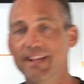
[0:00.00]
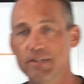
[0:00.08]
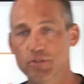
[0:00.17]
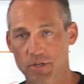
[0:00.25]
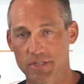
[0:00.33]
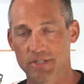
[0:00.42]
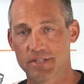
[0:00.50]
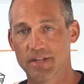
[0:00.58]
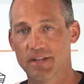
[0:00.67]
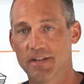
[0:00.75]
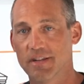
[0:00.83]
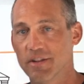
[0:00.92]
interest.
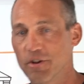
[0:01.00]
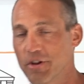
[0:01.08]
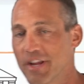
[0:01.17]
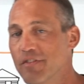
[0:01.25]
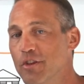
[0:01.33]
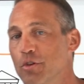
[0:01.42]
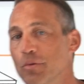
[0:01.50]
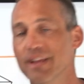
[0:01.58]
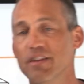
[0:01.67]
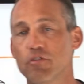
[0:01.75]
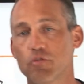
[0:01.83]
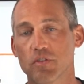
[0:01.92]
They're giving you
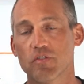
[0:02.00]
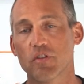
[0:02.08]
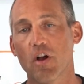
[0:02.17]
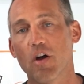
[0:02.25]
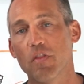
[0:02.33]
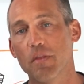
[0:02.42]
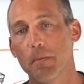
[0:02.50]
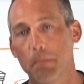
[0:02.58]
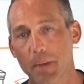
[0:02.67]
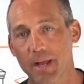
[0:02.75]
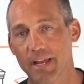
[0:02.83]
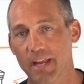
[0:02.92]
interest on the
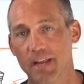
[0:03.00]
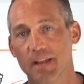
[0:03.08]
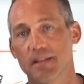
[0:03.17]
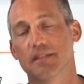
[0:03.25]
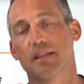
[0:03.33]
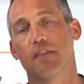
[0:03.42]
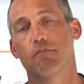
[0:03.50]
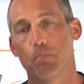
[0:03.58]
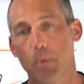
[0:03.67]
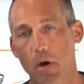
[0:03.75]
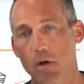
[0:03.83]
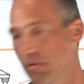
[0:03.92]
money that they've
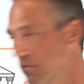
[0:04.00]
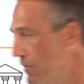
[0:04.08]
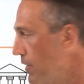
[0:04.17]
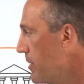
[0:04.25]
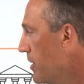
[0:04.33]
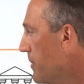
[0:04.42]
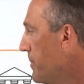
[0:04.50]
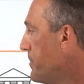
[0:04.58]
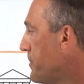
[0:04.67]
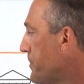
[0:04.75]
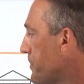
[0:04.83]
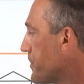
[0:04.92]
borrowed from you.
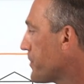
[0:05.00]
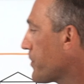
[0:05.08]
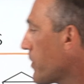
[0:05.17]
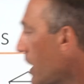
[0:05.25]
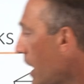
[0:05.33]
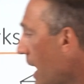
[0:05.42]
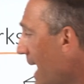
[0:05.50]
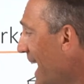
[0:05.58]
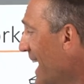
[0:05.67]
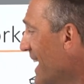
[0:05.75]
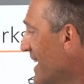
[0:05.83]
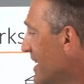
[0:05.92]

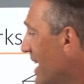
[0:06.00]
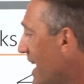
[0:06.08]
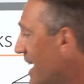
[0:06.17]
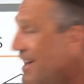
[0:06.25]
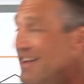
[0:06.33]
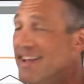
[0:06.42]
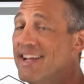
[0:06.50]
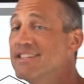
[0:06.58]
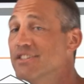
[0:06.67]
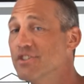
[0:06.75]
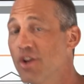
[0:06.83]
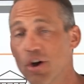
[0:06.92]
And
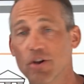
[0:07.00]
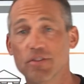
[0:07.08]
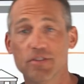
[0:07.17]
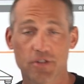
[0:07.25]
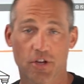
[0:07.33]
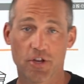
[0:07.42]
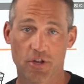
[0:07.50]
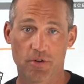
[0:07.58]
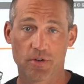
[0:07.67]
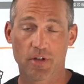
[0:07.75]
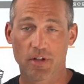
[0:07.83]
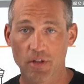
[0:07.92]
it's an
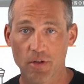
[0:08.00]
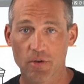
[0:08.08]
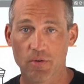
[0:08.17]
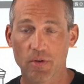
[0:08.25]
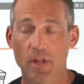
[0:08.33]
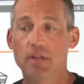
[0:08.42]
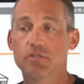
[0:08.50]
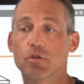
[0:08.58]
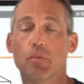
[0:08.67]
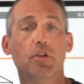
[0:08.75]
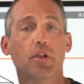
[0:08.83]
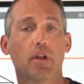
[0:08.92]
unsecured loan. So
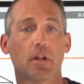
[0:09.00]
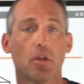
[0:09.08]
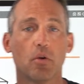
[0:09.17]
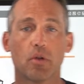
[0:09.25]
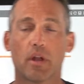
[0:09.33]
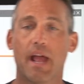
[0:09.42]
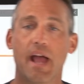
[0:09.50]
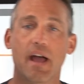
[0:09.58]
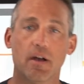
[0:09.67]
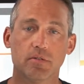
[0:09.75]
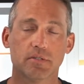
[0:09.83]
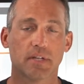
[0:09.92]
when you get a loan on a
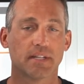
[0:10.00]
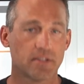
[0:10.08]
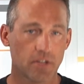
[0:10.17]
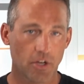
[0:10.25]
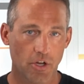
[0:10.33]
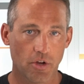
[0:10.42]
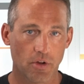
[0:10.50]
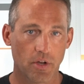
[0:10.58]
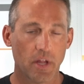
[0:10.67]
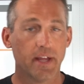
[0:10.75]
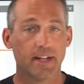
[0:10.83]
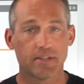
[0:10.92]
house, that's secured.
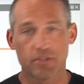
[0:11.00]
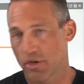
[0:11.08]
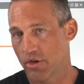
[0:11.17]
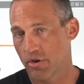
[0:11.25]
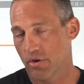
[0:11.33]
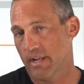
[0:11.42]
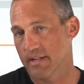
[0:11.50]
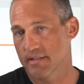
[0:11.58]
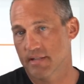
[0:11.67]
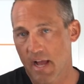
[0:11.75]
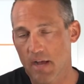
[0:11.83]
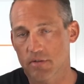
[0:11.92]
It's secured
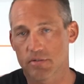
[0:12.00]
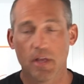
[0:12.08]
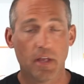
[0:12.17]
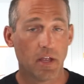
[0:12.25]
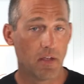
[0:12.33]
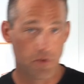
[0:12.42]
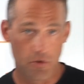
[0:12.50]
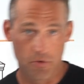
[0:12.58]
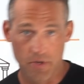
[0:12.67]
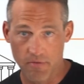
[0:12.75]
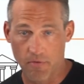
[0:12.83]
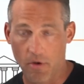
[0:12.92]
against the house. If you
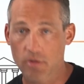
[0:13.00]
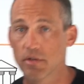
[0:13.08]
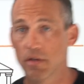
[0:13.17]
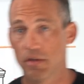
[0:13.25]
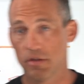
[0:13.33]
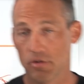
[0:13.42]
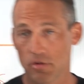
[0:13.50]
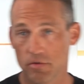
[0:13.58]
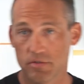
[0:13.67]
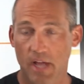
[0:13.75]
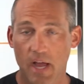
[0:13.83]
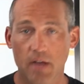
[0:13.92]
default, you
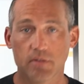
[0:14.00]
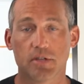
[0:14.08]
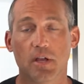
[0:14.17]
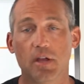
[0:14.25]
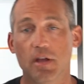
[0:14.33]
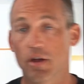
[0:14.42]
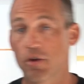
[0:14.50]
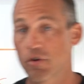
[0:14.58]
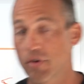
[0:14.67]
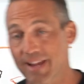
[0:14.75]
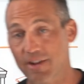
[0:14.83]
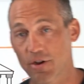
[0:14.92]
lose the house. A
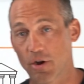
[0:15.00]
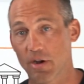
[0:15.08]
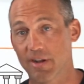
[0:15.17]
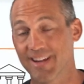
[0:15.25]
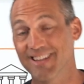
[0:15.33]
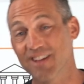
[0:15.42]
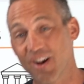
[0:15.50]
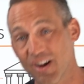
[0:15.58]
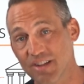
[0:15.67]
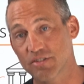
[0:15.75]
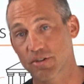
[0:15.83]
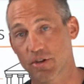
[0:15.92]
credit card is
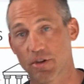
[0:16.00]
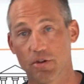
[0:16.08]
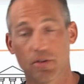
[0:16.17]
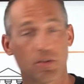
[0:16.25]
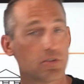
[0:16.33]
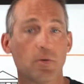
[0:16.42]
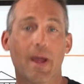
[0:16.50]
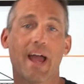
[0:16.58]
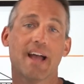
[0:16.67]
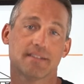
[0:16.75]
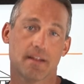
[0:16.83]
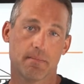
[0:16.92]
unsecured. There's no
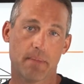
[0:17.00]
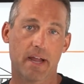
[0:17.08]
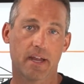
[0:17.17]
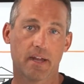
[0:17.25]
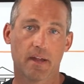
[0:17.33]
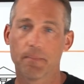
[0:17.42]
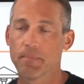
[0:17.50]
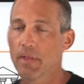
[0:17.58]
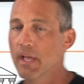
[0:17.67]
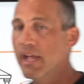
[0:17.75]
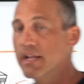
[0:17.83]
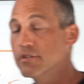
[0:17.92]
asset backing it.
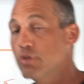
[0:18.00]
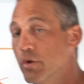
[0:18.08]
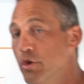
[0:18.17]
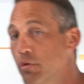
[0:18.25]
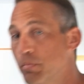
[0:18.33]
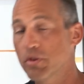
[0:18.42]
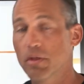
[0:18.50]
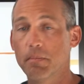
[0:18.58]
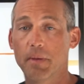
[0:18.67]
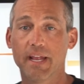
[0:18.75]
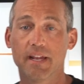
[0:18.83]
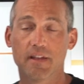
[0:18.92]
And so when you put the
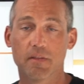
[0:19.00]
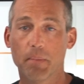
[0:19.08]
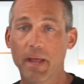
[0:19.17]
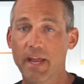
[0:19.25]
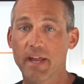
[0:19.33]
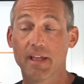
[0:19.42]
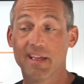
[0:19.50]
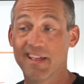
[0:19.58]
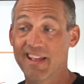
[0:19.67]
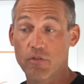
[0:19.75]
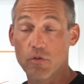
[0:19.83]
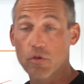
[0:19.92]
money into the bank,
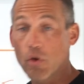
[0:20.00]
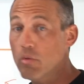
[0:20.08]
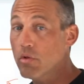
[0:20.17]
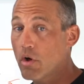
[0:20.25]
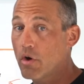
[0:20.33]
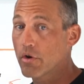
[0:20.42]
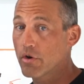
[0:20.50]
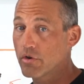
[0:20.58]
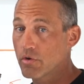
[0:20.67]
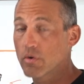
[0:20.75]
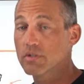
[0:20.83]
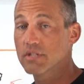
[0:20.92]
it's no longer
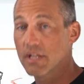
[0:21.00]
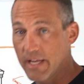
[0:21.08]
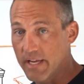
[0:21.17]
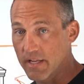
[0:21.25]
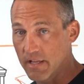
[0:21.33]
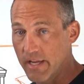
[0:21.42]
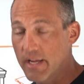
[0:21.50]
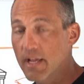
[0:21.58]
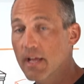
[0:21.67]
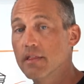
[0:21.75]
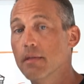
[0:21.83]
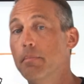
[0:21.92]
yours legally.
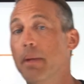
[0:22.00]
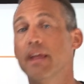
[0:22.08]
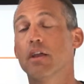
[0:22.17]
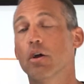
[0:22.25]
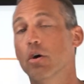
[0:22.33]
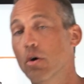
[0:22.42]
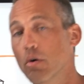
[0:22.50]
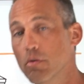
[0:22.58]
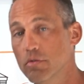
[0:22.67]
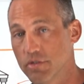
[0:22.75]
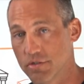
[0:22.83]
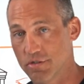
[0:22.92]
The bank
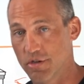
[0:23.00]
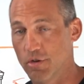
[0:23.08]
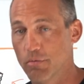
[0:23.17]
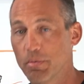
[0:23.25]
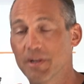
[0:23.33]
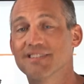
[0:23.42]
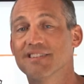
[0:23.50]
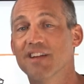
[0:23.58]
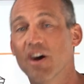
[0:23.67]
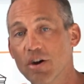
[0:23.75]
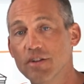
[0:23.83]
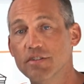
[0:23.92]
owes it to you, but it's an
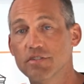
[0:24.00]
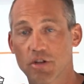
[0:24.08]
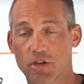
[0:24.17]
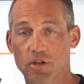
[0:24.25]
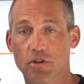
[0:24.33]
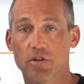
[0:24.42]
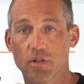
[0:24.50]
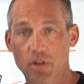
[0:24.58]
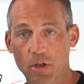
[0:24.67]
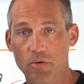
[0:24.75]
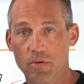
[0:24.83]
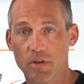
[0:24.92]
unsecured
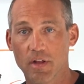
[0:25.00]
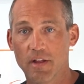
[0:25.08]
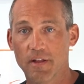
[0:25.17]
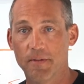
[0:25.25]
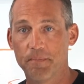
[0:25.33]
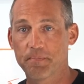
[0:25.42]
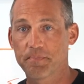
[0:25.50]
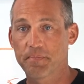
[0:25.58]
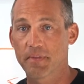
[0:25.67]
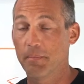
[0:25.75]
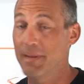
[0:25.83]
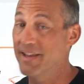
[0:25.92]
loan,
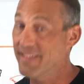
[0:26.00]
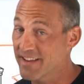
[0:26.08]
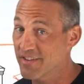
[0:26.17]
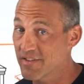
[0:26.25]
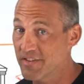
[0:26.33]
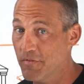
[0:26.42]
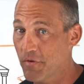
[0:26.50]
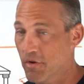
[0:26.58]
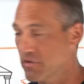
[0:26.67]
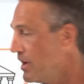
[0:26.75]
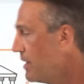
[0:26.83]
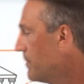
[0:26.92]
meaning they can just
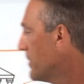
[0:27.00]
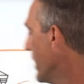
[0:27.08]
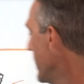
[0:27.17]
default on it, all